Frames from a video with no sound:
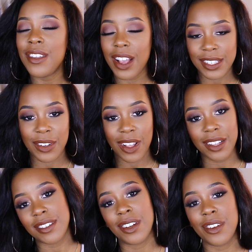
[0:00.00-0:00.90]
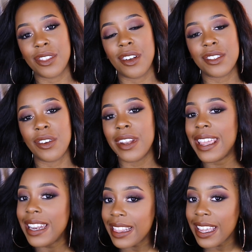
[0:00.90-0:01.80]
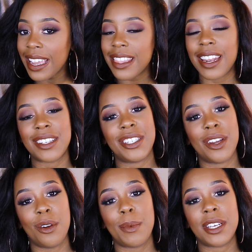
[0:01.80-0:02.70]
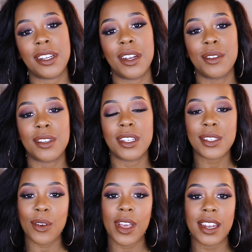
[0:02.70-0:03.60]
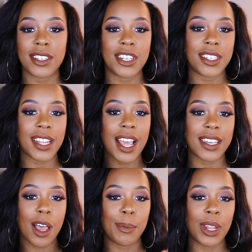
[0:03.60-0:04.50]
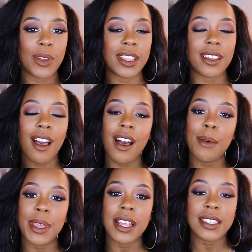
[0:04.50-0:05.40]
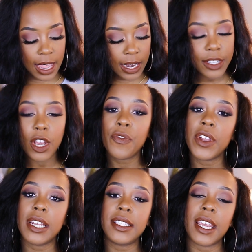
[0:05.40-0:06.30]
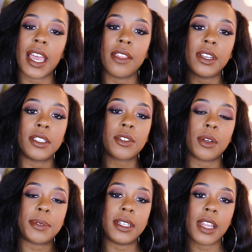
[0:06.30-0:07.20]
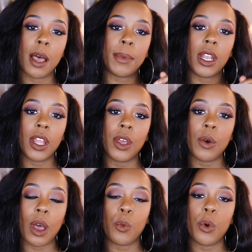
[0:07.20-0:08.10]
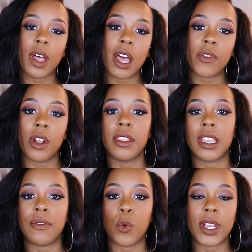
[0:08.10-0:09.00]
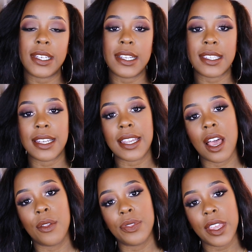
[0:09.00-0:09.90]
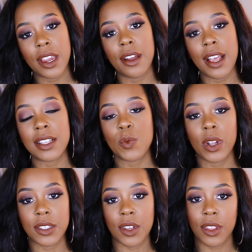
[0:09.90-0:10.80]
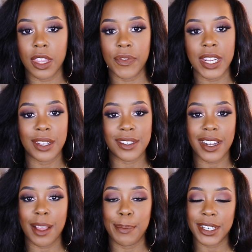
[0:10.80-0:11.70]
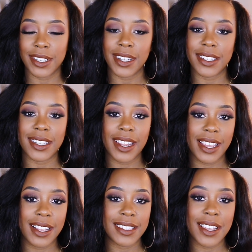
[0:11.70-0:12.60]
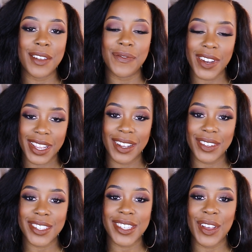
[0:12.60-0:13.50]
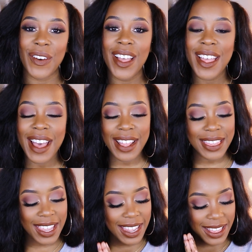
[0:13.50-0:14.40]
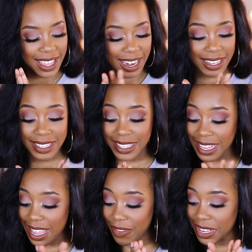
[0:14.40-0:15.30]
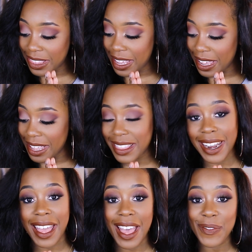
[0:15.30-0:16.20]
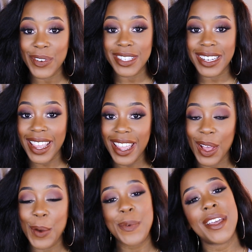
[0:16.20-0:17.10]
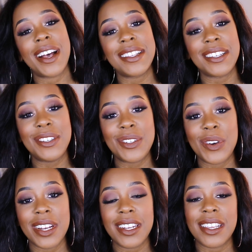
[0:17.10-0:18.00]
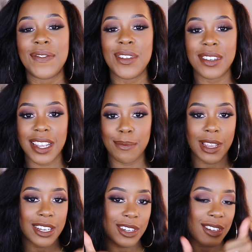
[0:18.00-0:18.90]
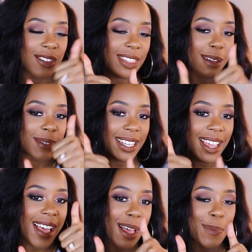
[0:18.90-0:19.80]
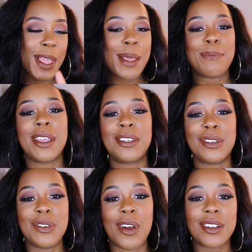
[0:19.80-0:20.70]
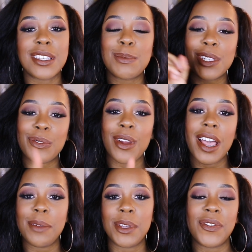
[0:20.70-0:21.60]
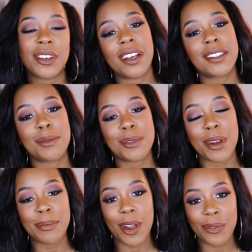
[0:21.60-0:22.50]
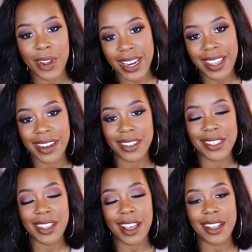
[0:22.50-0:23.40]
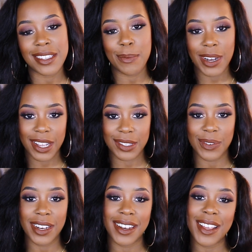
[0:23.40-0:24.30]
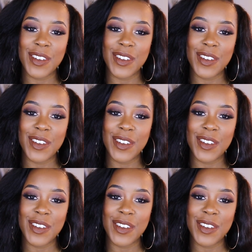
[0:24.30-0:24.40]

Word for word: You guys know I love to know your thoughts on anything that I share on my channel. So let's go ahead and chit chat down below in the comments. And don't forget to check out the description down below. I will have all of the giveaway deets down there as well as all of the videos that I mentioned in today's video. So I think that is everything that I have for today. I hope you guys enjoyed it. If you did, make sure you thumbs it up. Make sure you are subscribed if you're not subscribed already. And I'll see you guys in my next one.